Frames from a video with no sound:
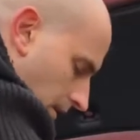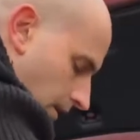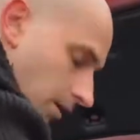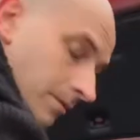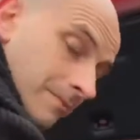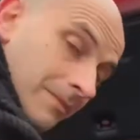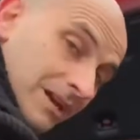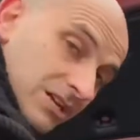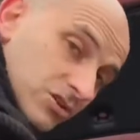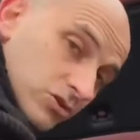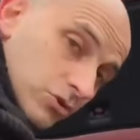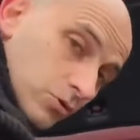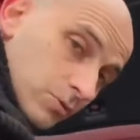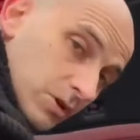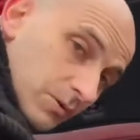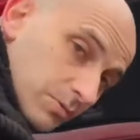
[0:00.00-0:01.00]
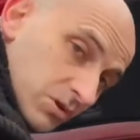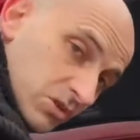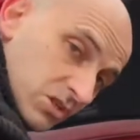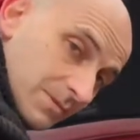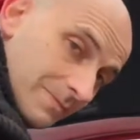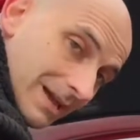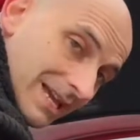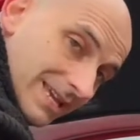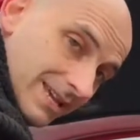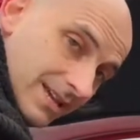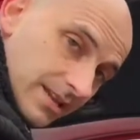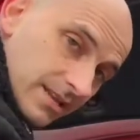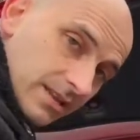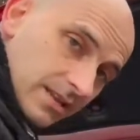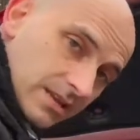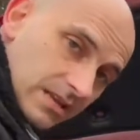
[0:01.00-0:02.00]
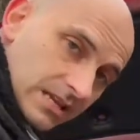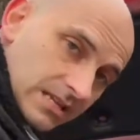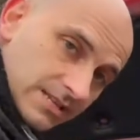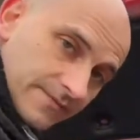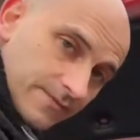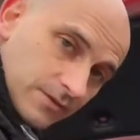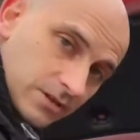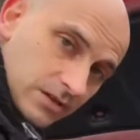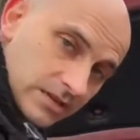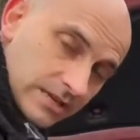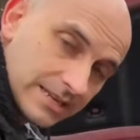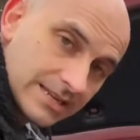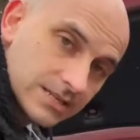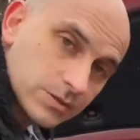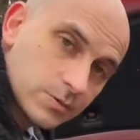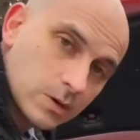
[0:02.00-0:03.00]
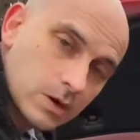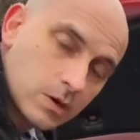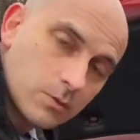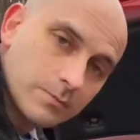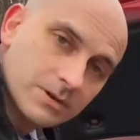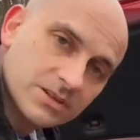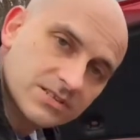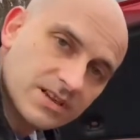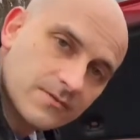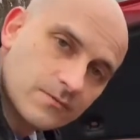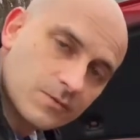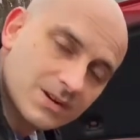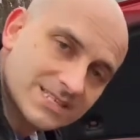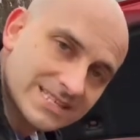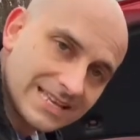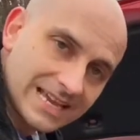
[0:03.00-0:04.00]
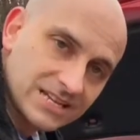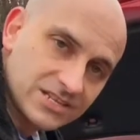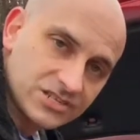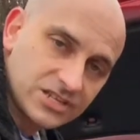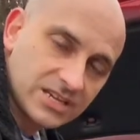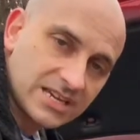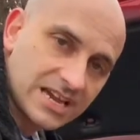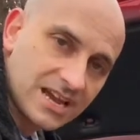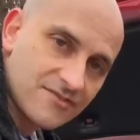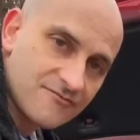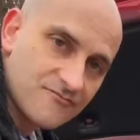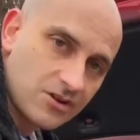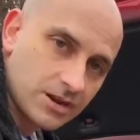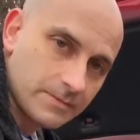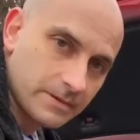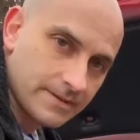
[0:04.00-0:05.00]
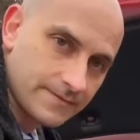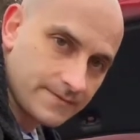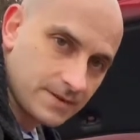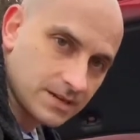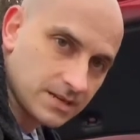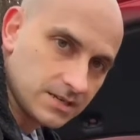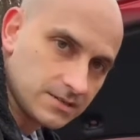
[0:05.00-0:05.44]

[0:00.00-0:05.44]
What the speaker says: Make sure when you push it back in, it's fully in as well, because otherwise the engine can run a bit funny.